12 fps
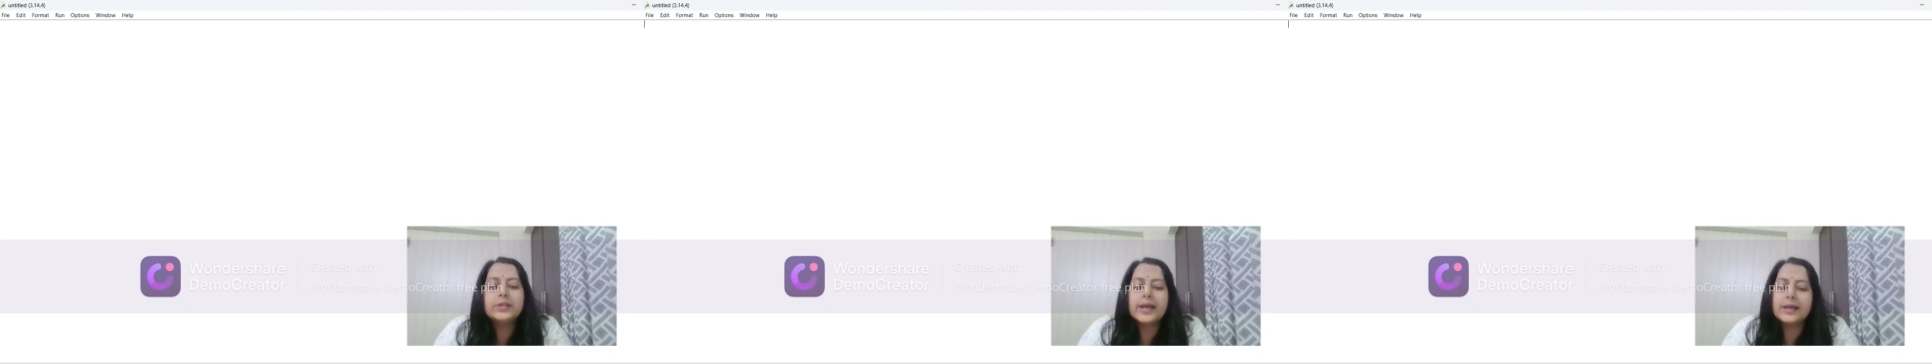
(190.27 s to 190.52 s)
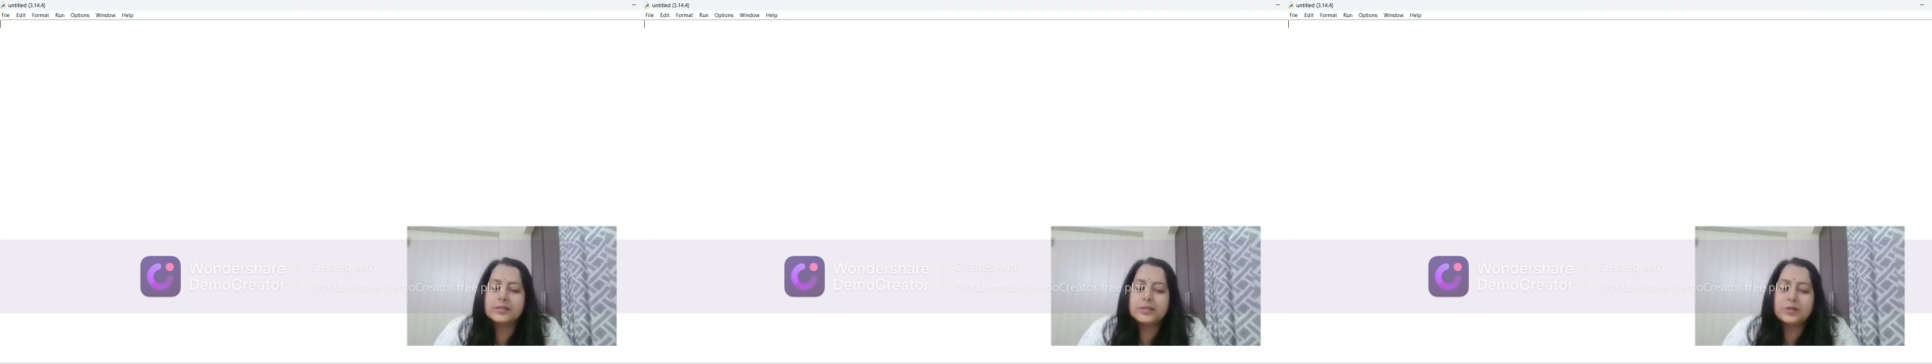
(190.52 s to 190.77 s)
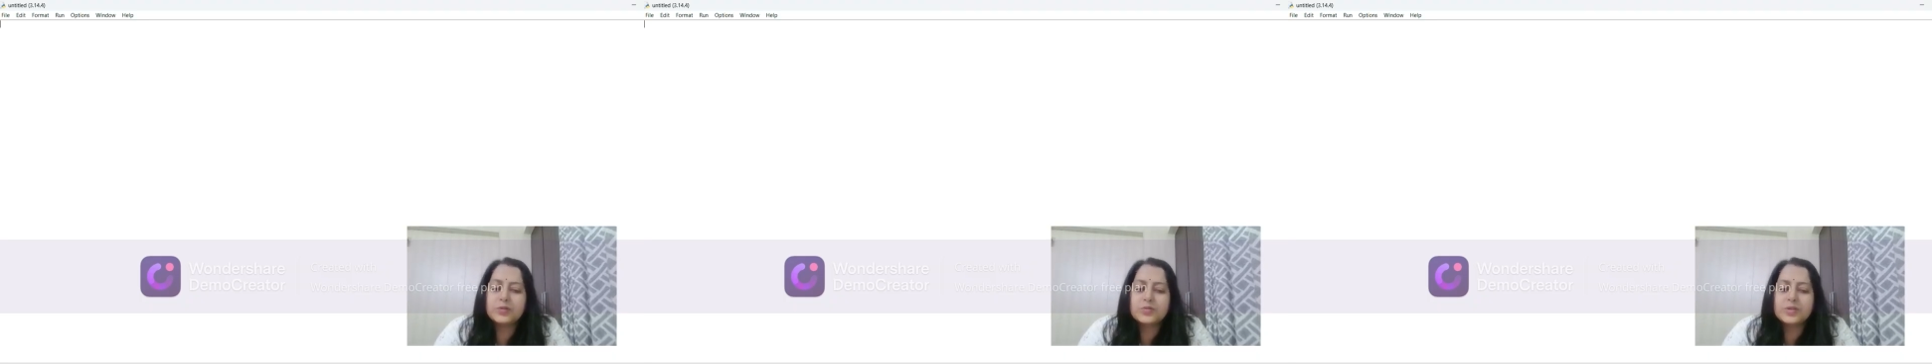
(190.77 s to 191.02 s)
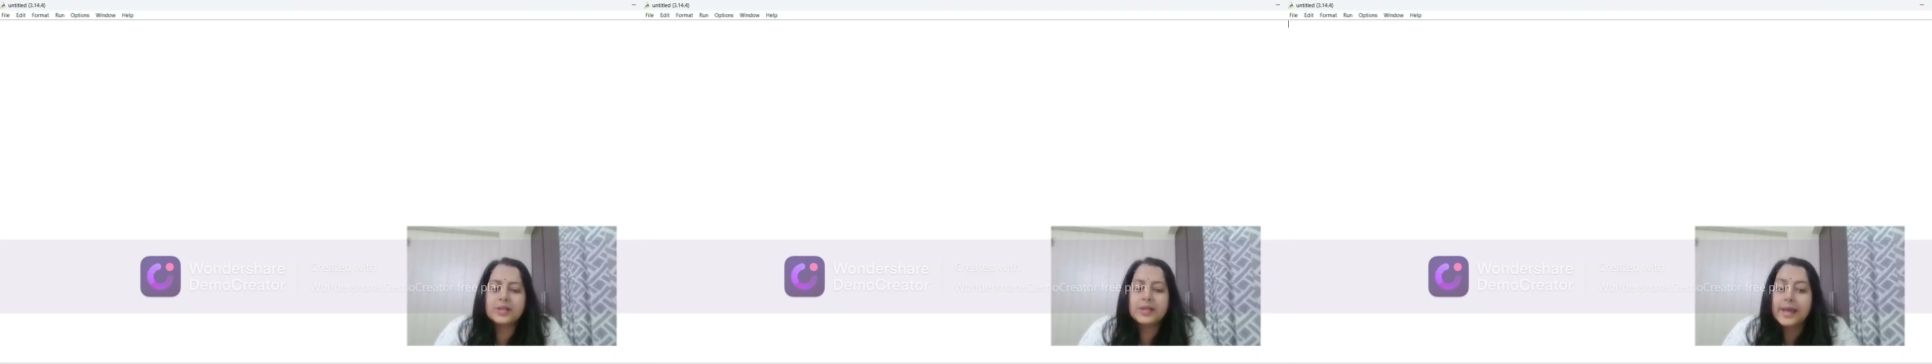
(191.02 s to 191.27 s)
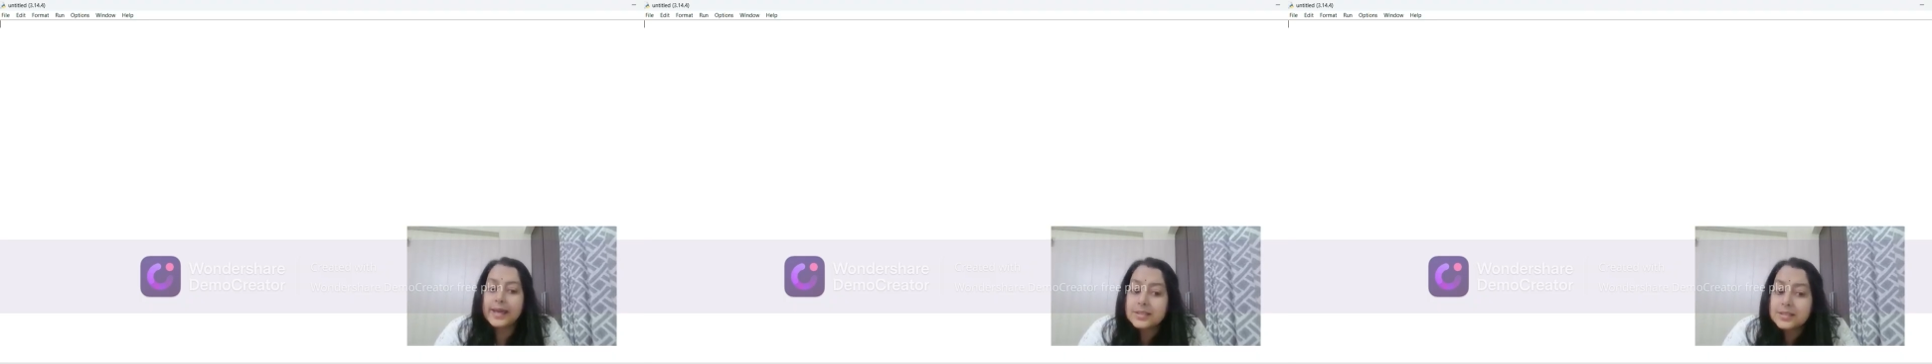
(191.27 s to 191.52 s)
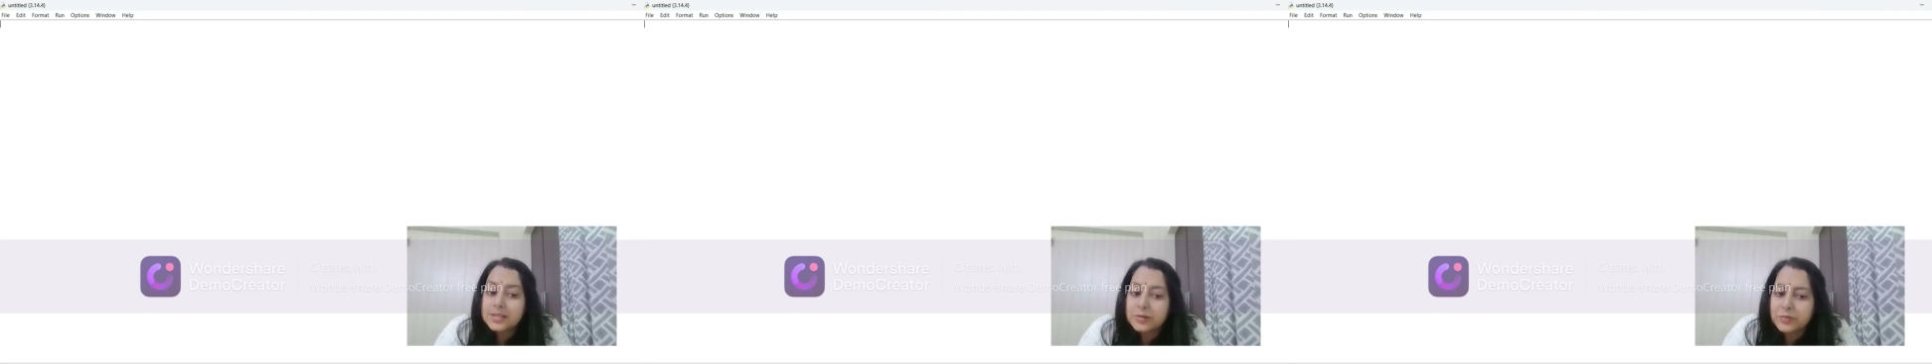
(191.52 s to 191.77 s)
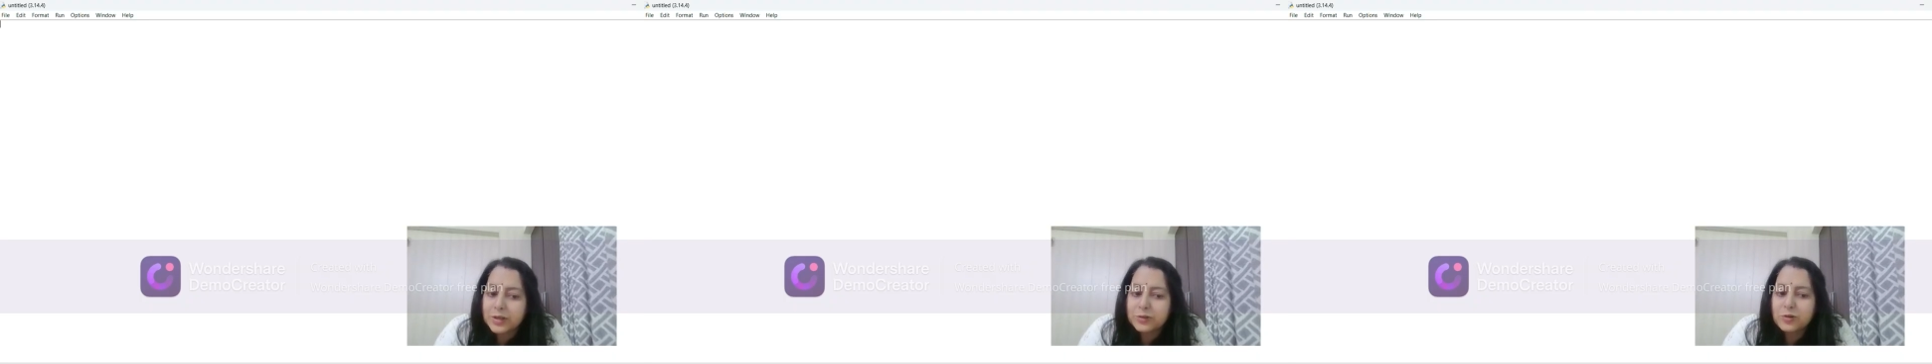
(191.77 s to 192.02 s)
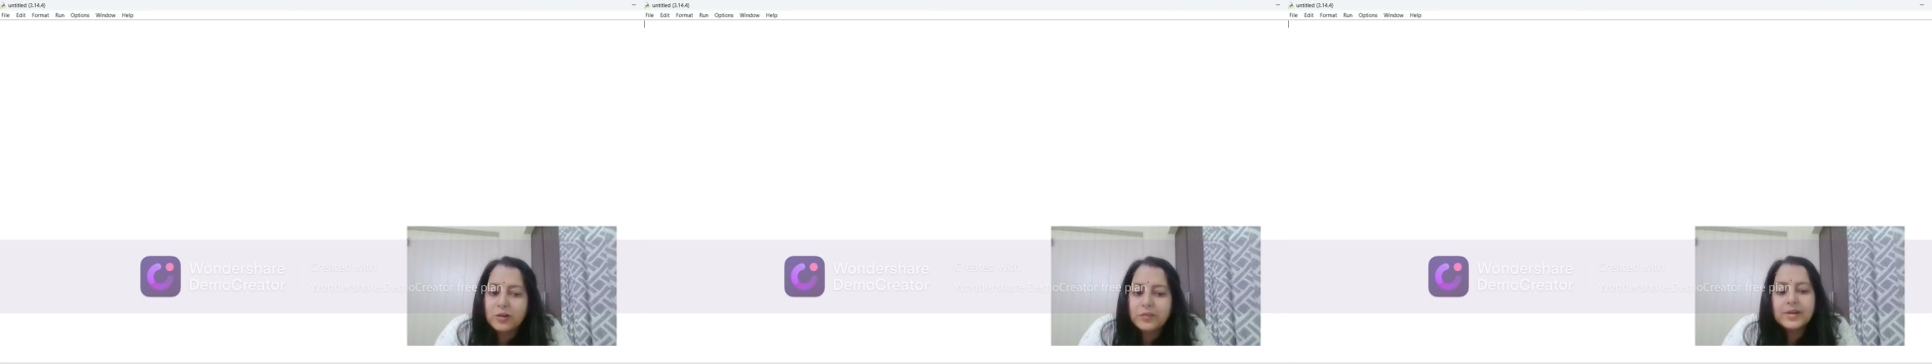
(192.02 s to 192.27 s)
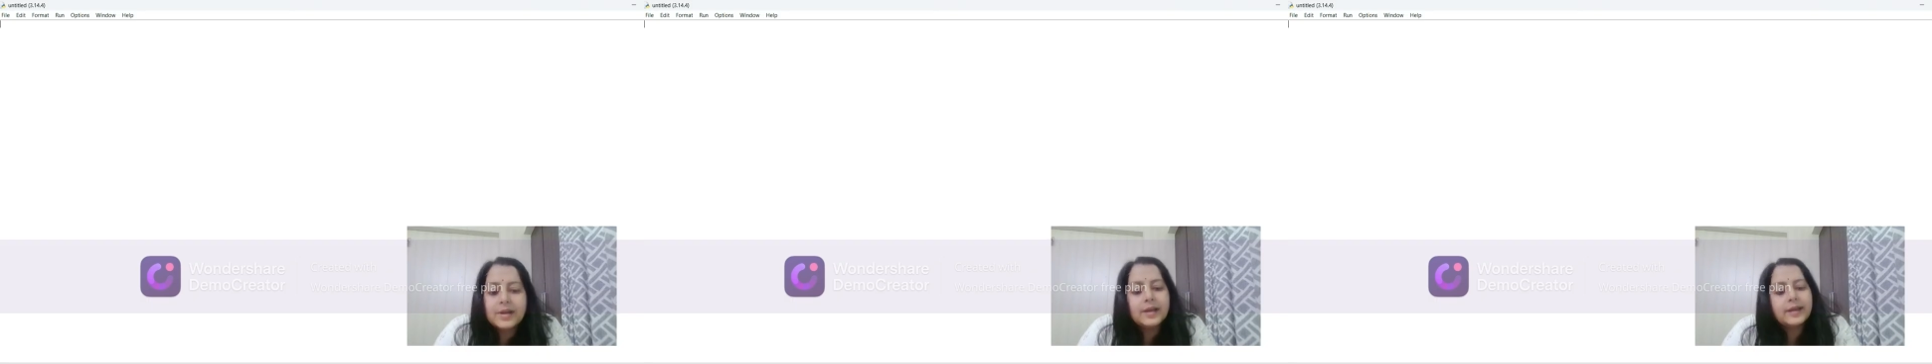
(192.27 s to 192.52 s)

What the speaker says: the execution is the work of